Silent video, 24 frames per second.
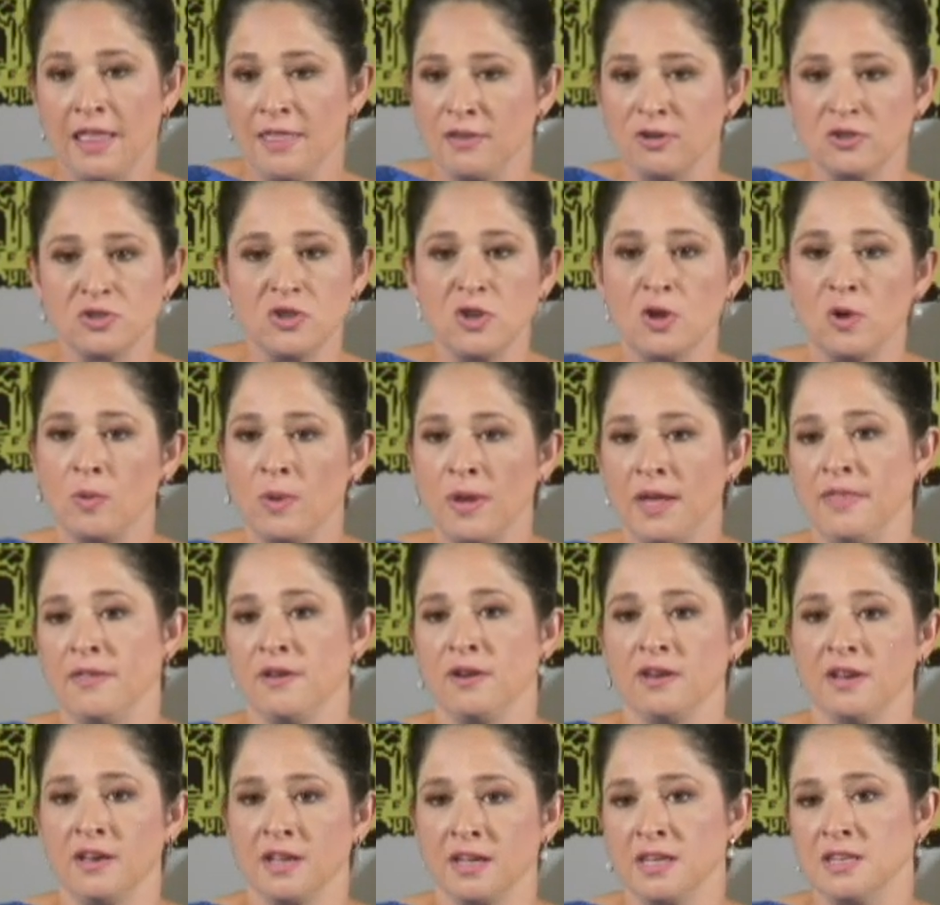There's no way
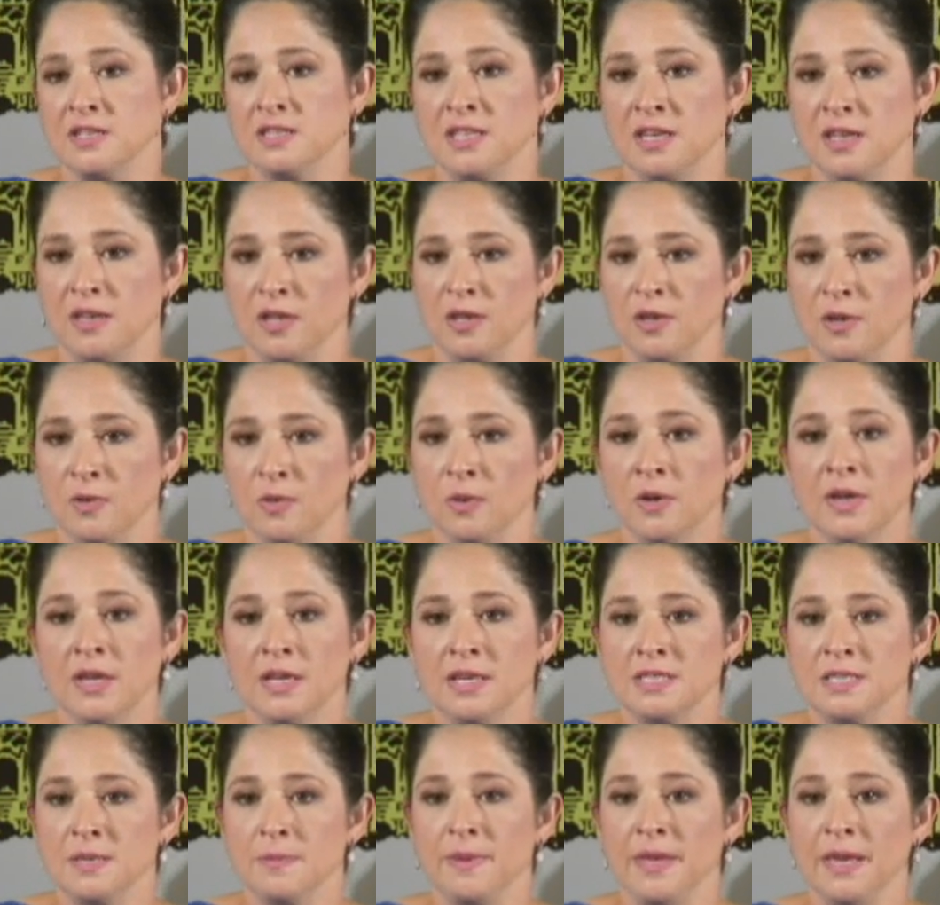they're going to continue
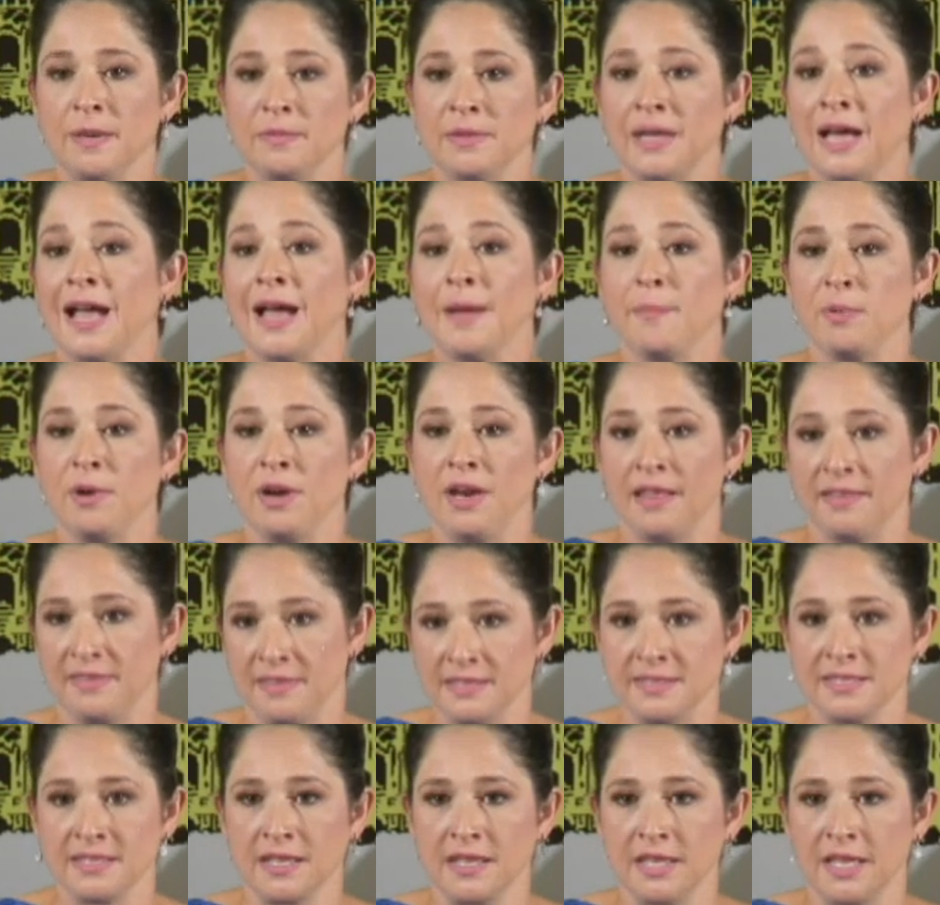to be able to operate at
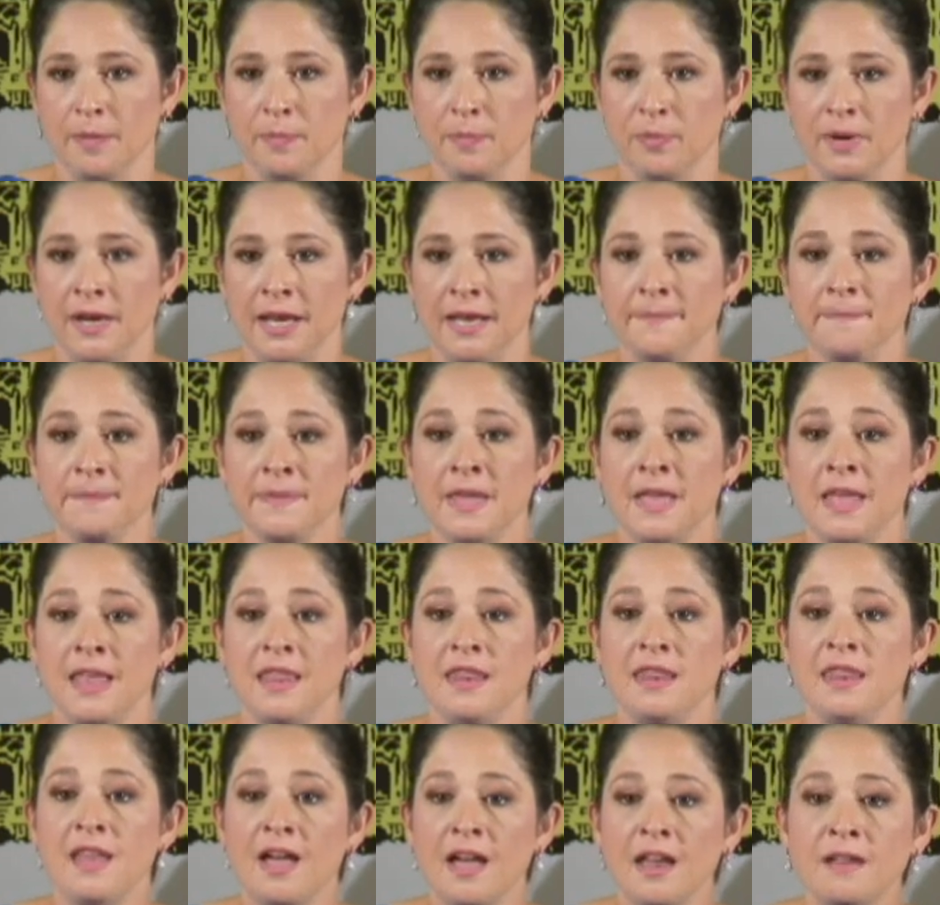this clip, right?
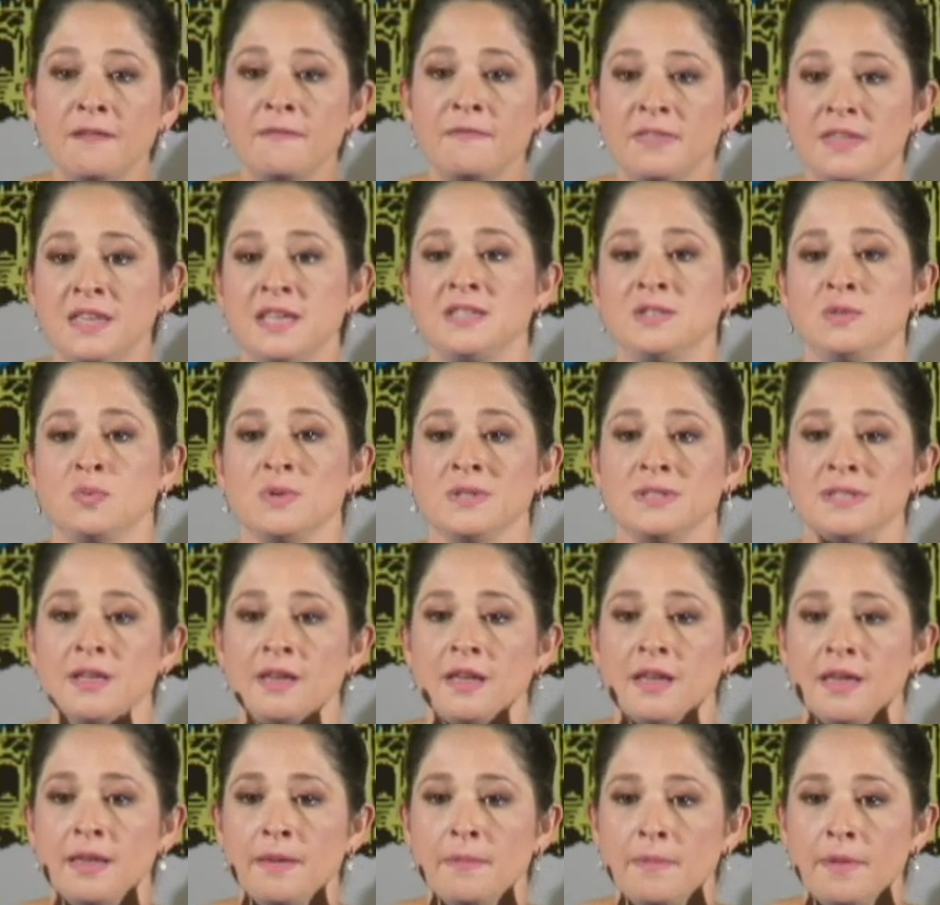None of this was